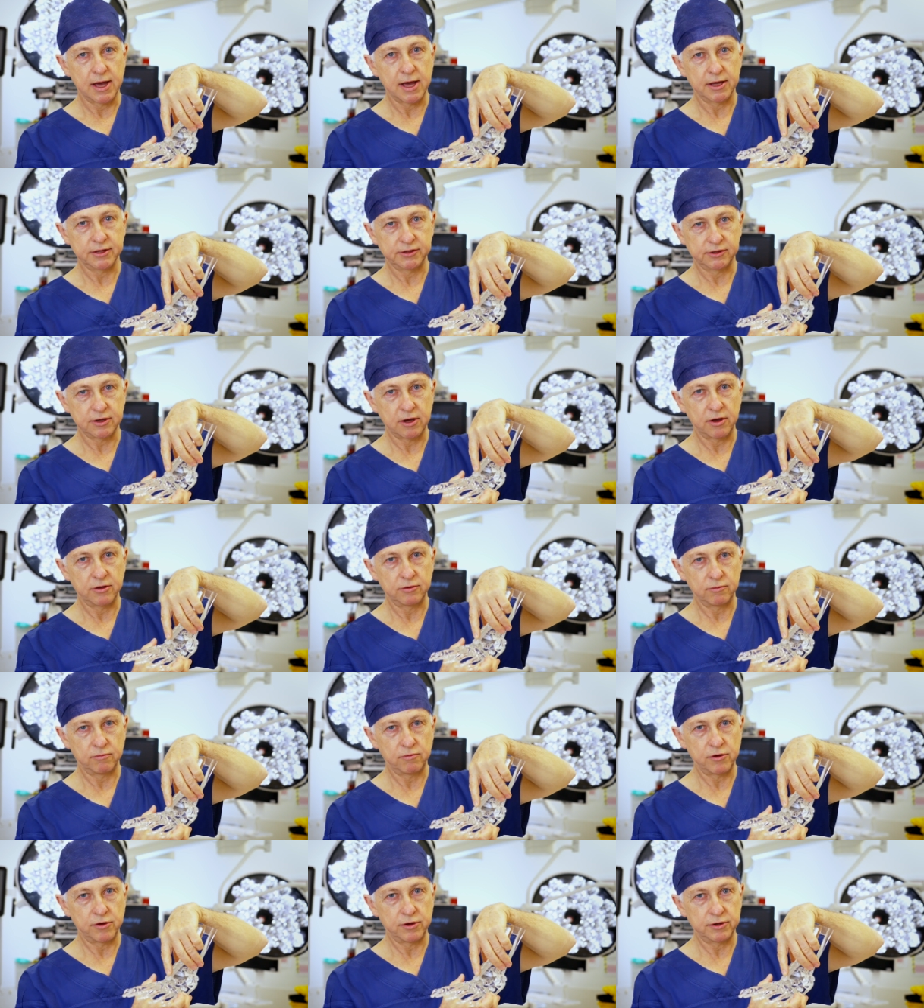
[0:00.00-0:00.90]
sew the
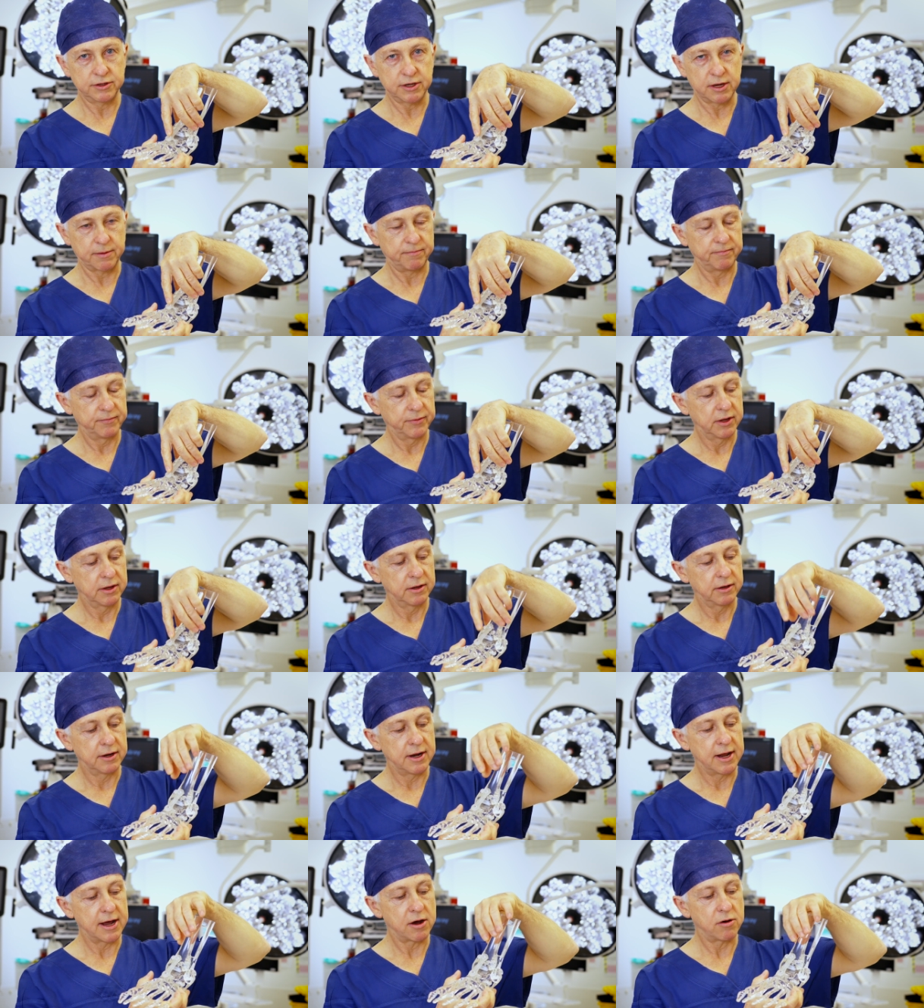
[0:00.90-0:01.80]
wound up.
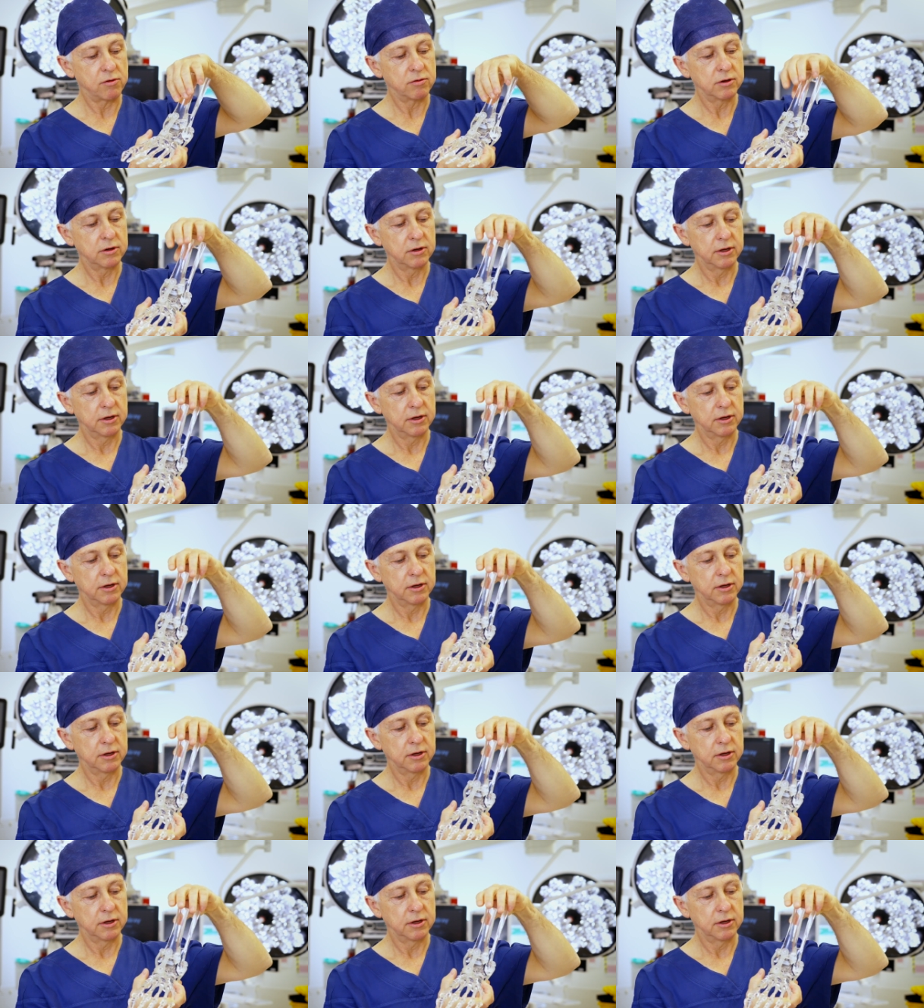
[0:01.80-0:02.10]
Now,